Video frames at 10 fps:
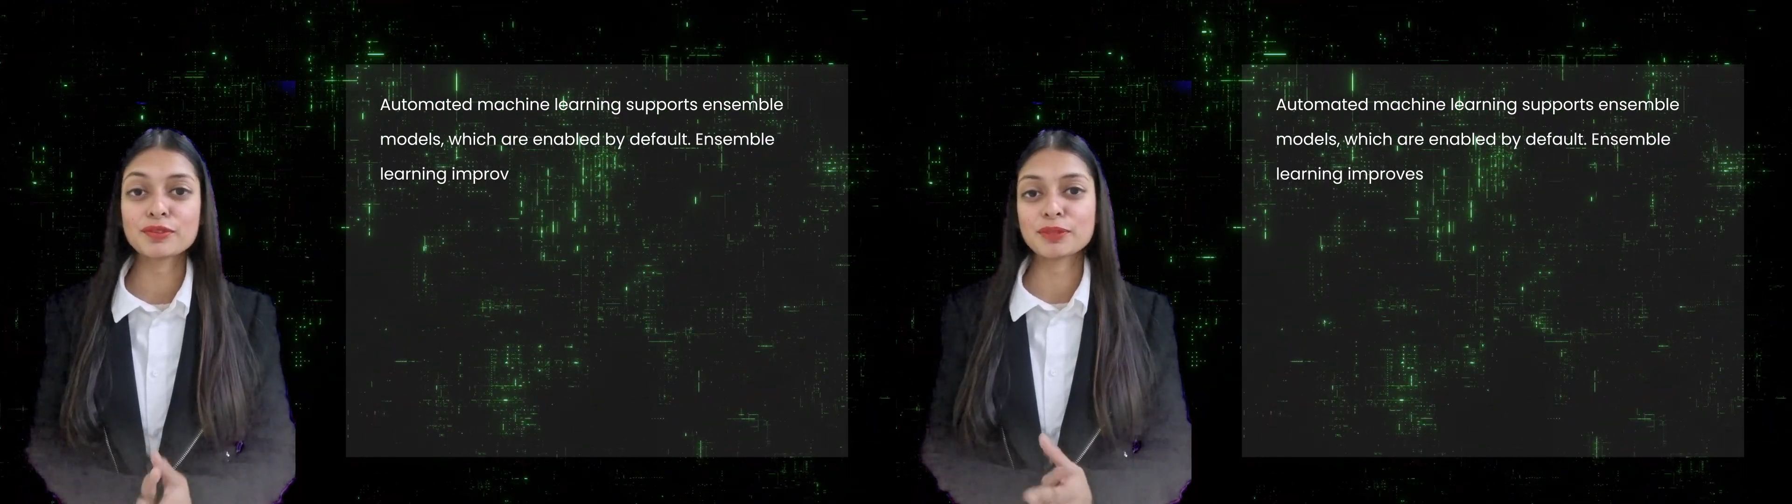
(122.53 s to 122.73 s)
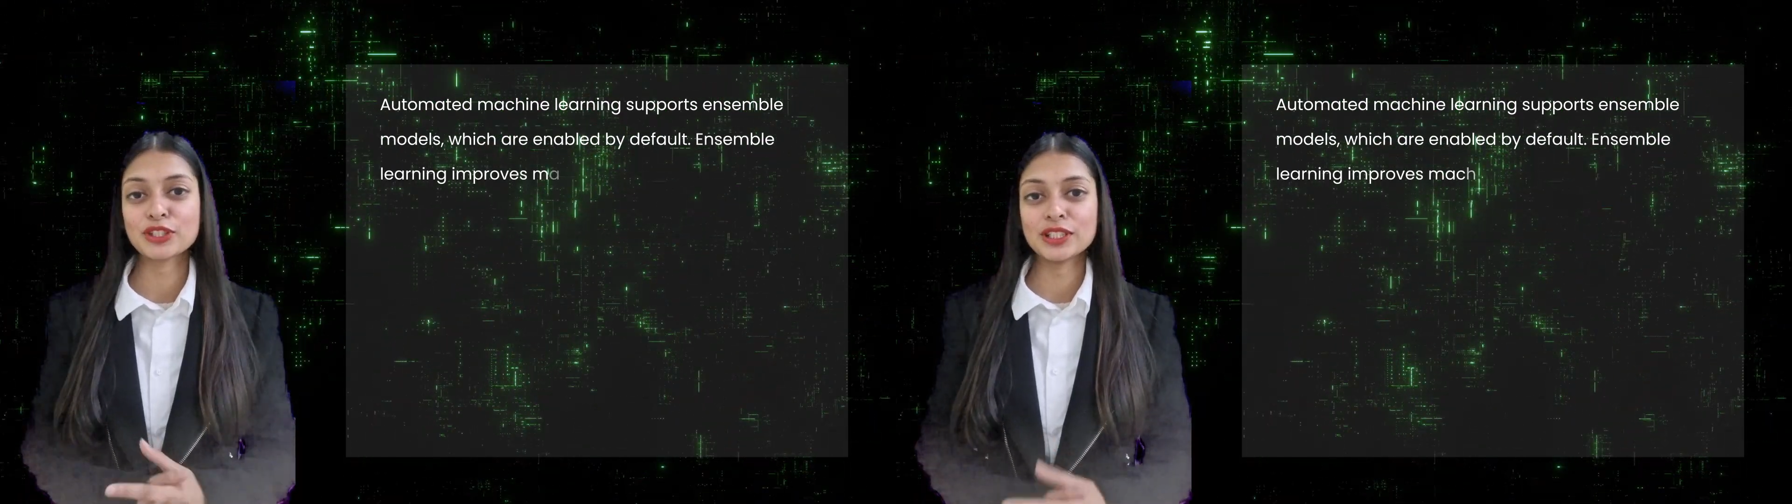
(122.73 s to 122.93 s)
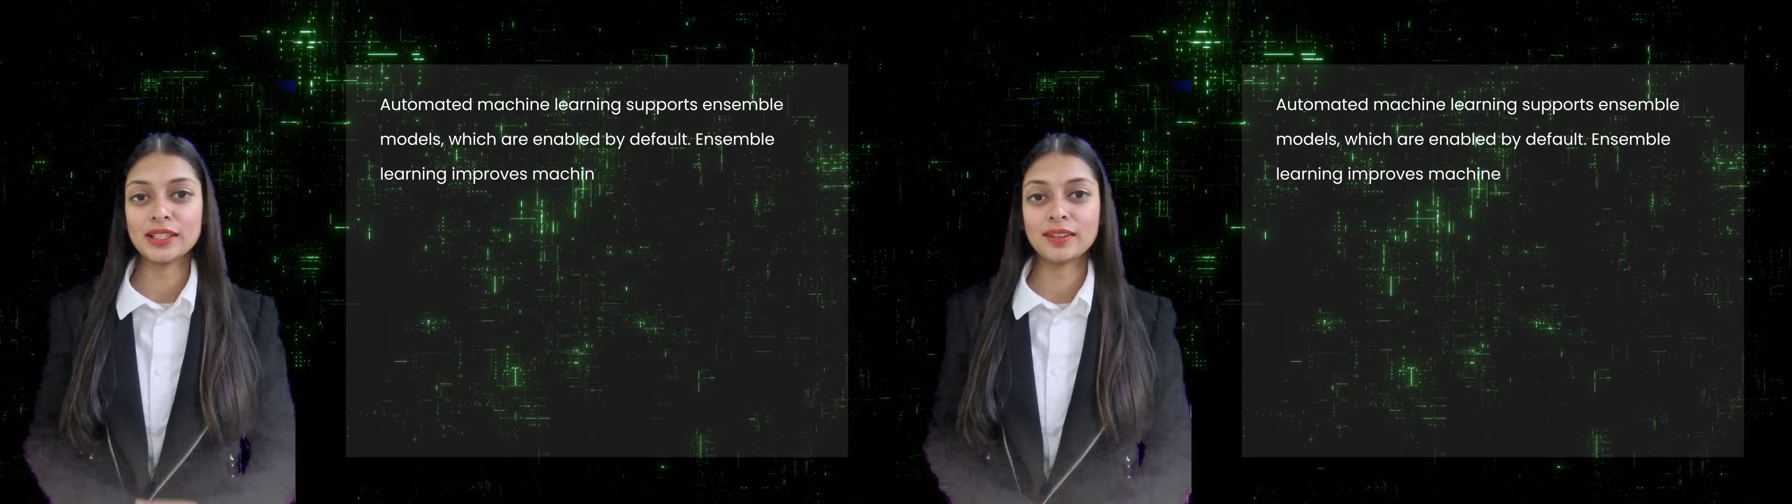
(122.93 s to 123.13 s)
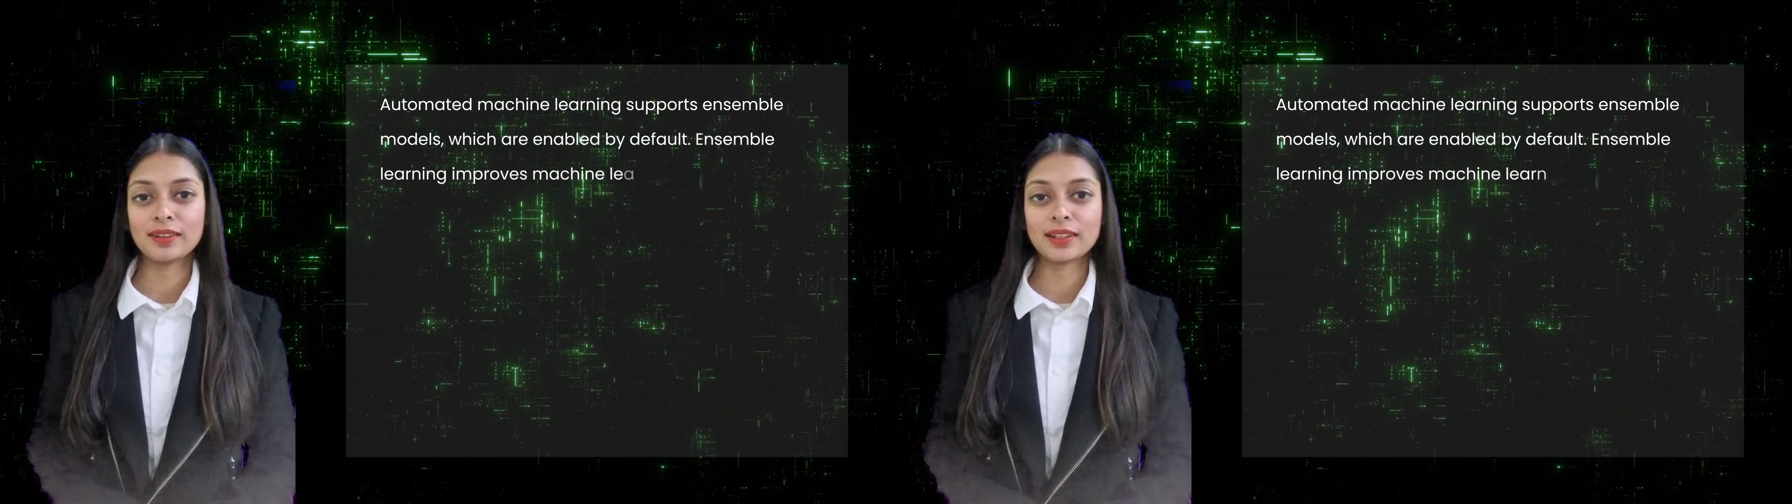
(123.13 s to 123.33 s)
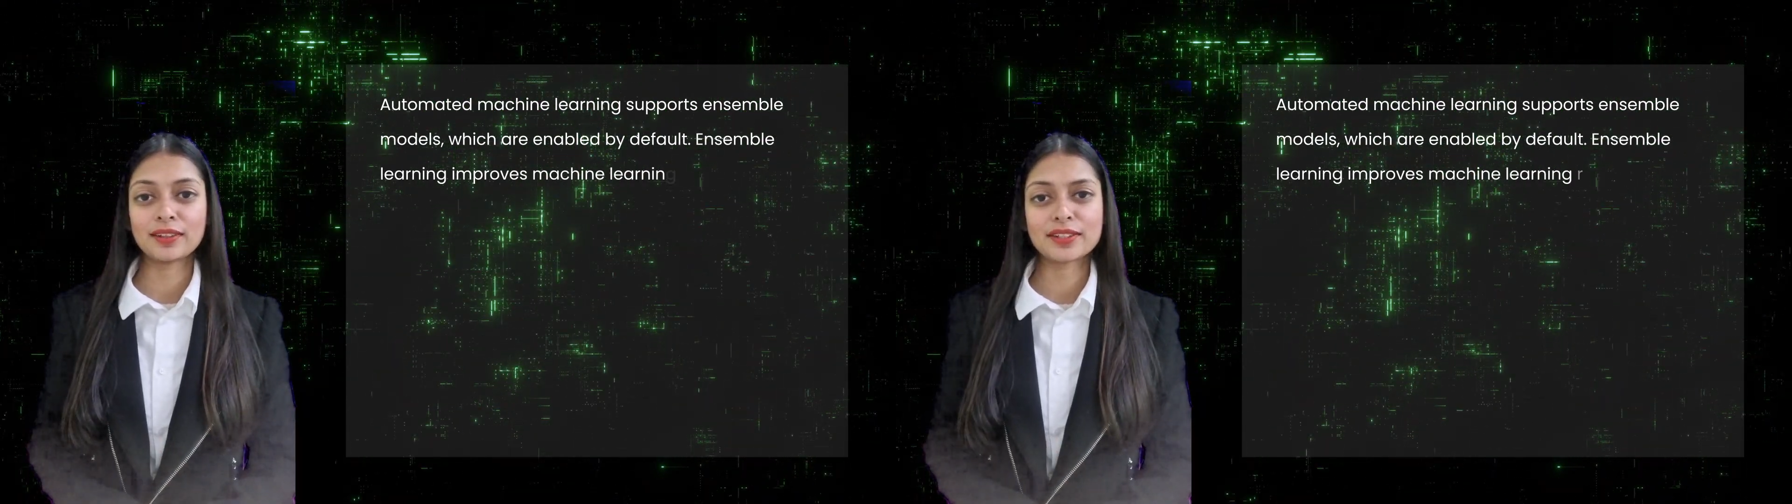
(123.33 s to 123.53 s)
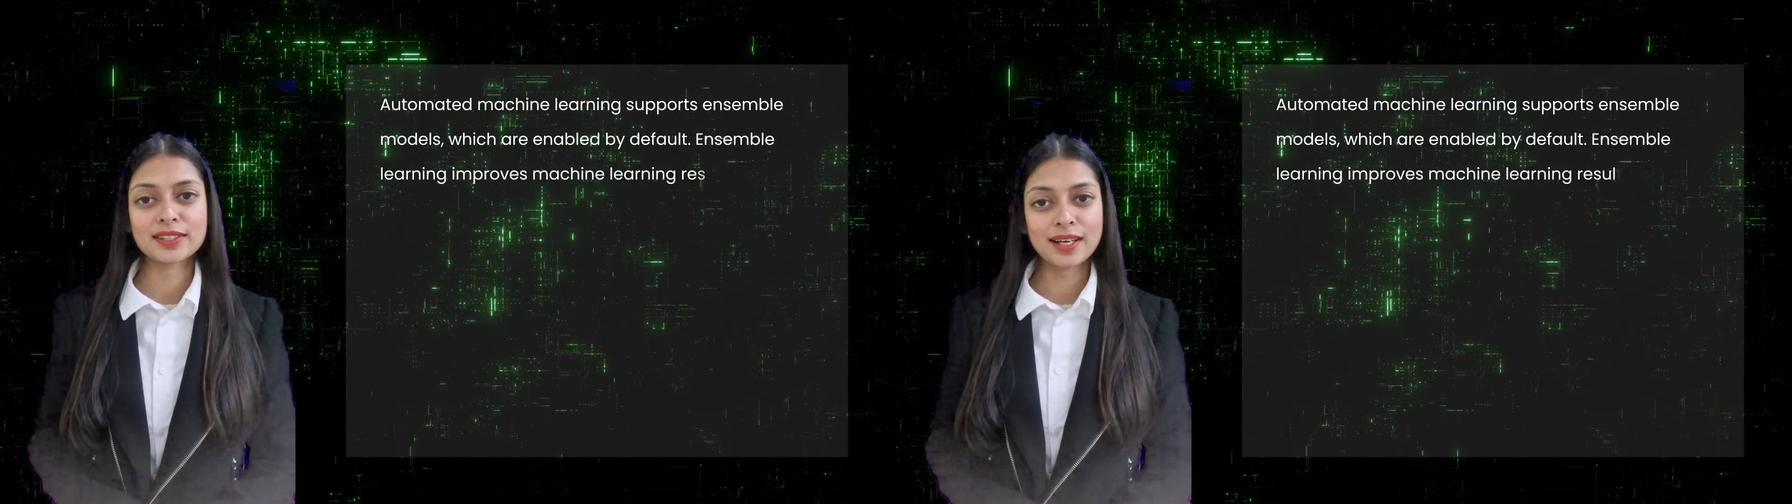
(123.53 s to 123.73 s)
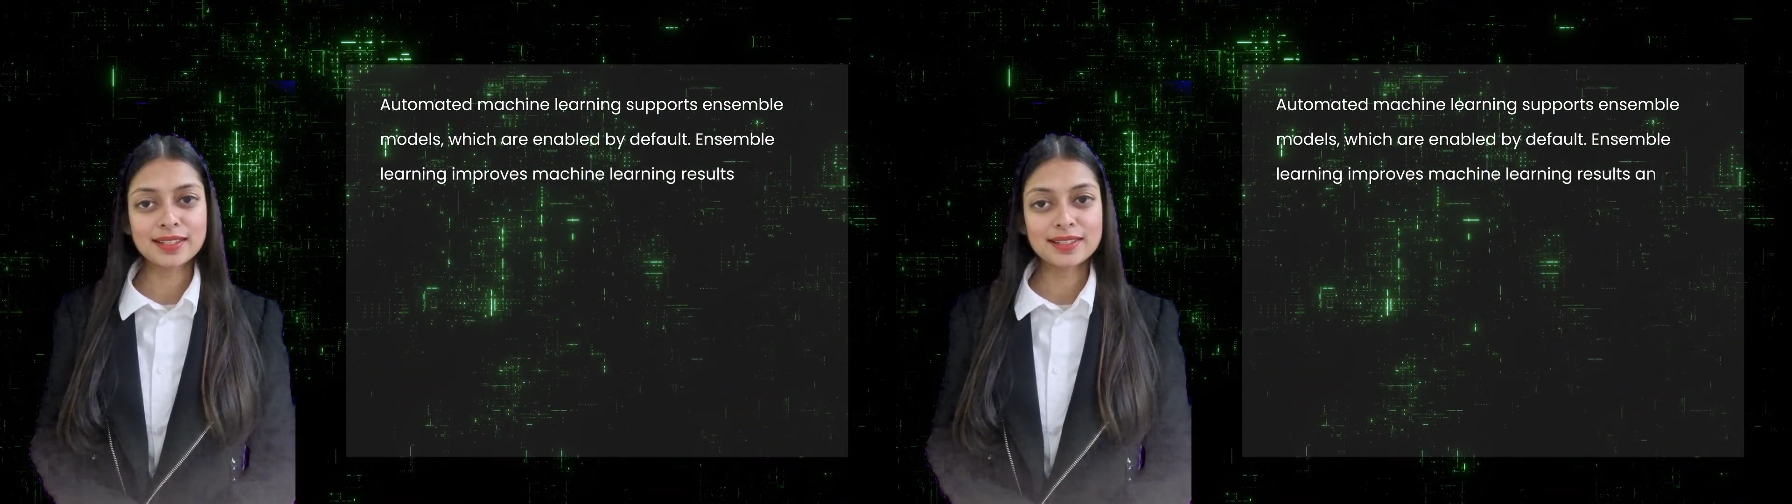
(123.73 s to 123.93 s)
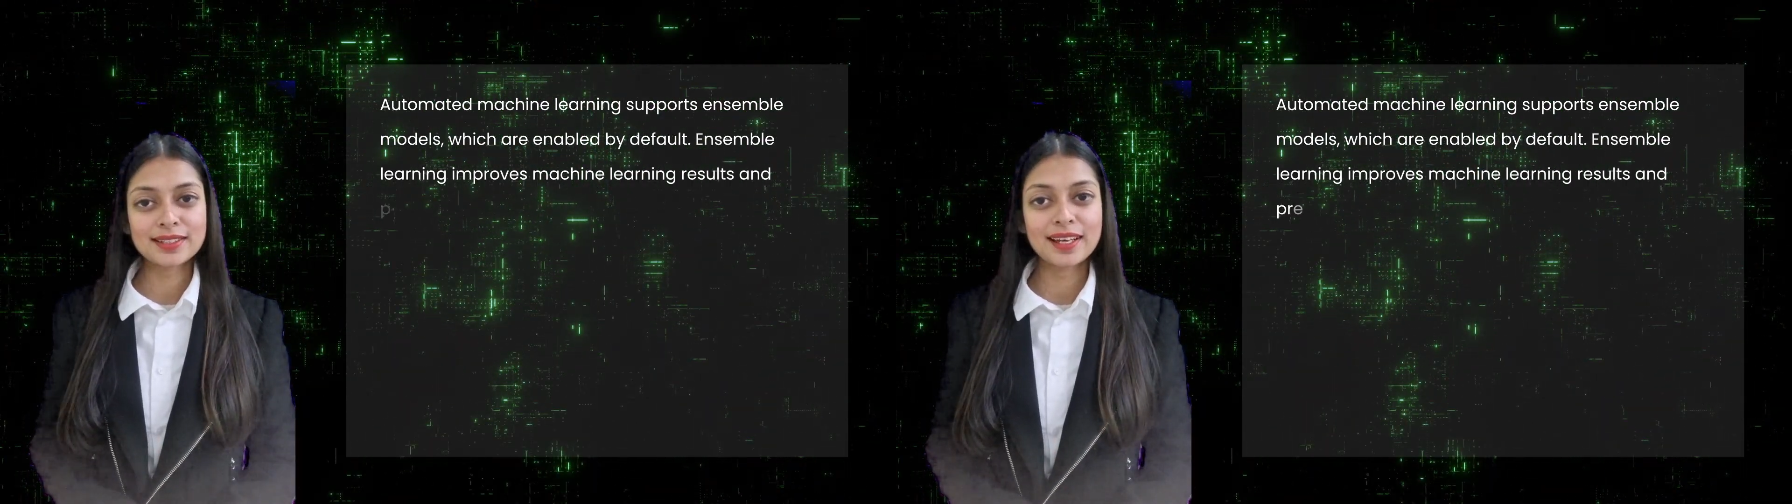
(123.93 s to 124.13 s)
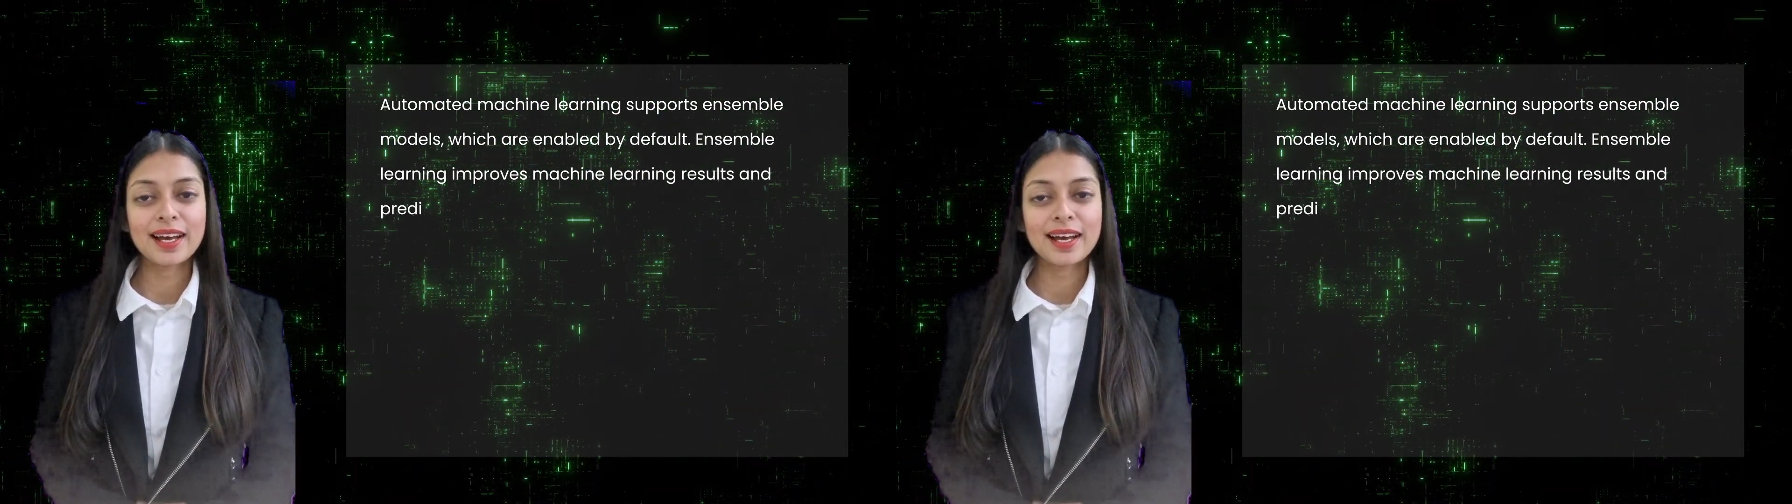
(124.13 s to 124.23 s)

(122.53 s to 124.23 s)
machine learning results